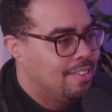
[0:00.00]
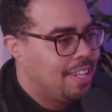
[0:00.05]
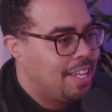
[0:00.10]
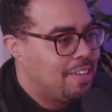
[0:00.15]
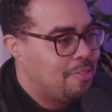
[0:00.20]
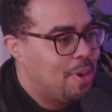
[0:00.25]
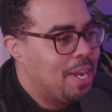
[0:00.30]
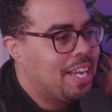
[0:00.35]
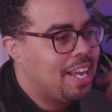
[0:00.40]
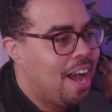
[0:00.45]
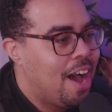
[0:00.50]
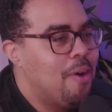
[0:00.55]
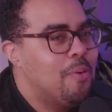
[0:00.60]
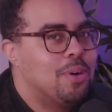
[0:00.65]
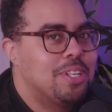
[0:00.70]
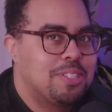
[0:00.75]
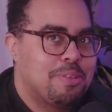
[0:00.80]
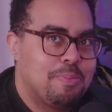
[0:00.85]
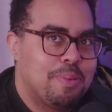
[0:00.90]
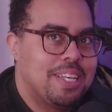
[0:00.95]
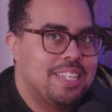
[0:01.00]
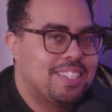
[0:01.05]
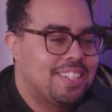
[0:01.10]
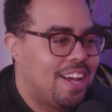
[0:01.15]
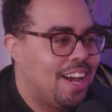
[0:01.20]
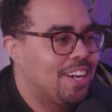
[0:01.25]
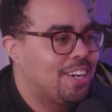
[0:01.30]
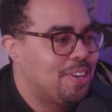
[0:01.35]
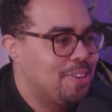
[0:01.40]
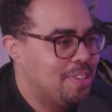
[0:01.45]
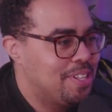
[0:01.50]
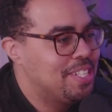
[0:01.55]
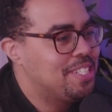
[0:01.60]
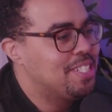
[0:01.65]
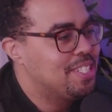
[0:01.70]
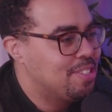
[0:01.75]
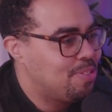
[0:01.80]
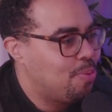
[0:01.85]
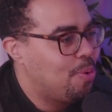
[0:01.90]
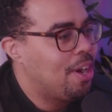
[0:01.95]
Like when God wants to play soccer,
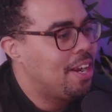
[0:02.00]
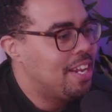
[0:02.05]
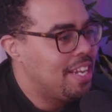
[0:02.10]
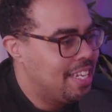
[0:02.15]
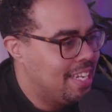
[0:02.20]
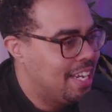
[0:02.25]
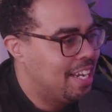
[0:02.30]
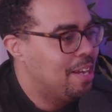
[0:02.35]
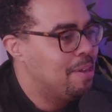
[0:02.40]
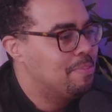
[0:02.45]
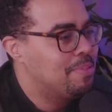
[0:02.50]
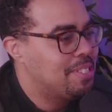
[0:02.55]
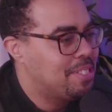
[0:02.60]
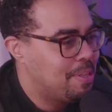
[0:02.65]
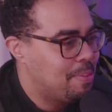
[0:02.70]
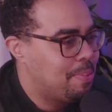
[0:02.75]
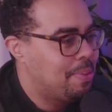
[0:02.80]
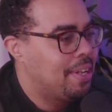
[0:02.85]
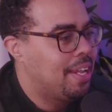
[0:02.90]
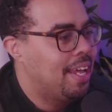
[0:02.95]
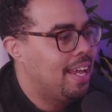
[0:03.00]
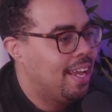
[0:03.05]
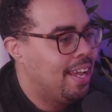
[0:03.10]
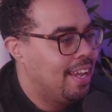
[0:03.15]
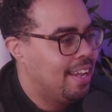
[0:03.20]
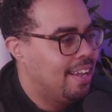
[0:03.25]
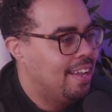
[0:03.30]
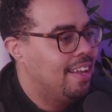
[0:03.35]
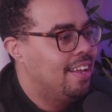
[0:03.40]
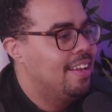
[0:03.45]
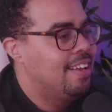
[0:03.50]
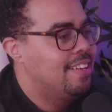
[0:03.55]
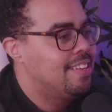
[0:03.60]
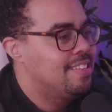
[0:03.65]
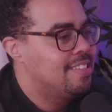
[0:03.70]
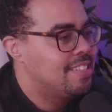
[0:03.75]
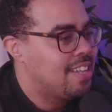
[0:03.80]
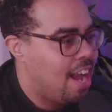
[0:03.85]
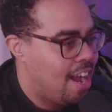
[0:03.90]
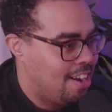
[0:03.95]
this is where he comes to play
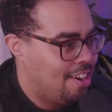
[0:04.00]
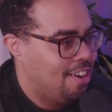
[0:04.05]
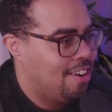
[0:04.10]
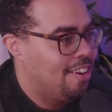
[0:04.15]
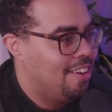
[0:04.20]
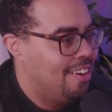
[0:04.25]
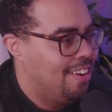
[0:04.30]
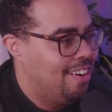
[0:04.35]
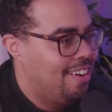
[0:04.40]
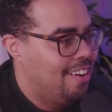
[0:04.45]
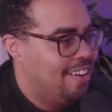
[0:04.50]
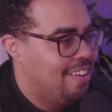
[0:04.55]
soccer.